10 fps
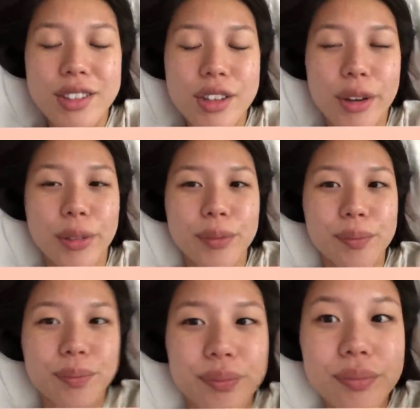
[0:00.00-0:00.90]
so
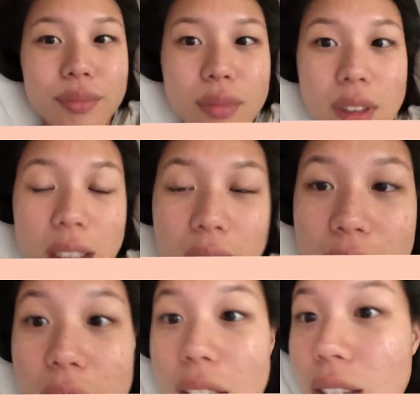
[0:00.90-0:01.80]

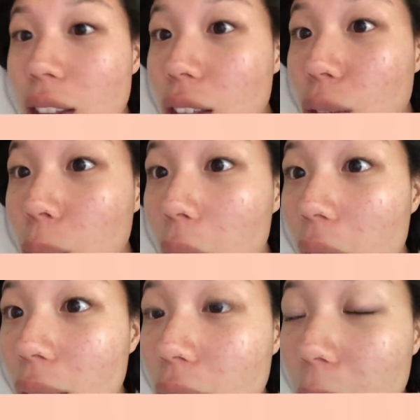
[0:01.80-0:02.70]
this is
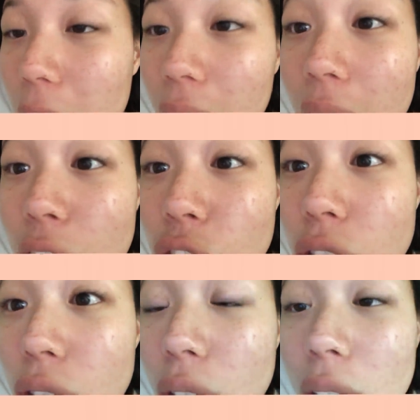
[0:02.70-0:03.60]
what my
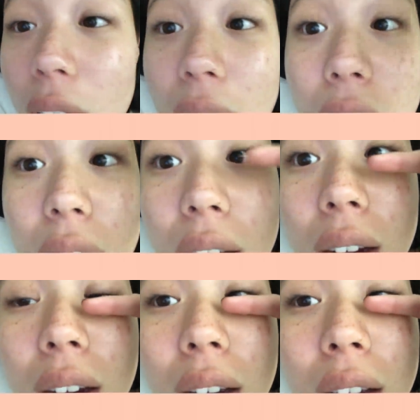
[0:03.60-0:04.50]
lashes look like.
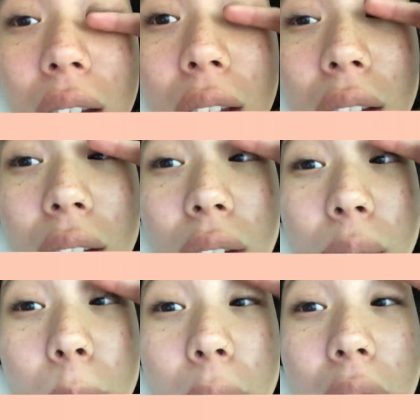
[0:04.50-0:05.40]
It's
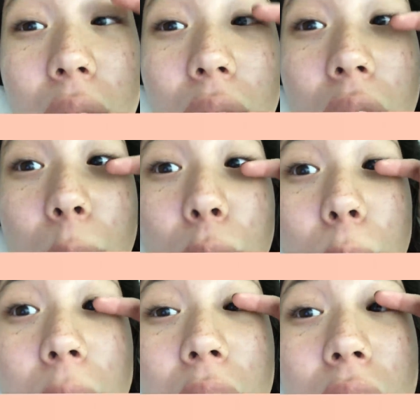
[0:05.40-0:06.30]
been a couple
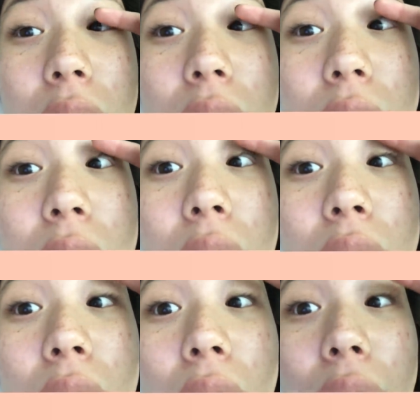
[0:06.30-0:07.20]
weeks since
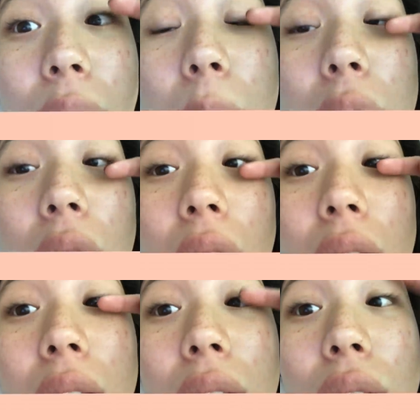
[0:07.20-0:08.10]
I got them
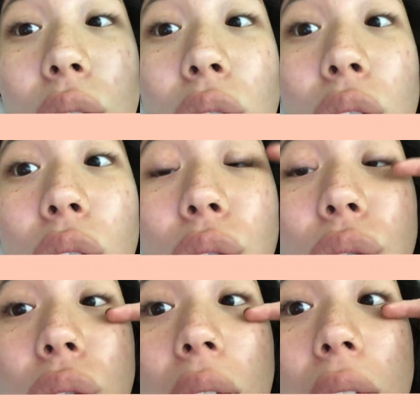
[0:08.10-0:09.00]
done. They're still
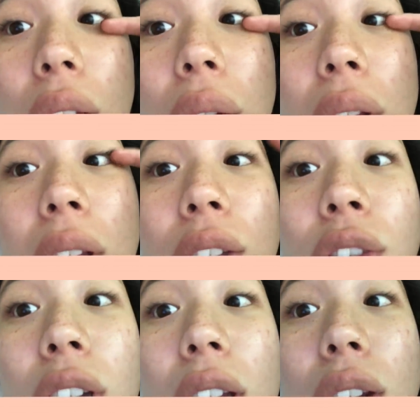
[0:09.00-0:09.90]
very
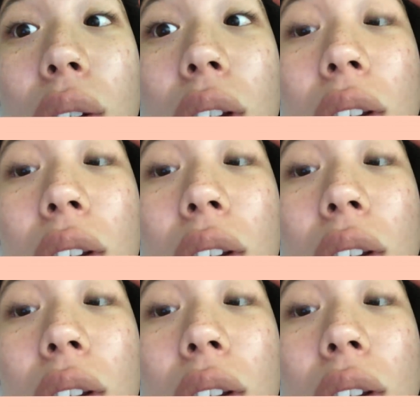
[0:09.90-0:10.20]
lifted, you can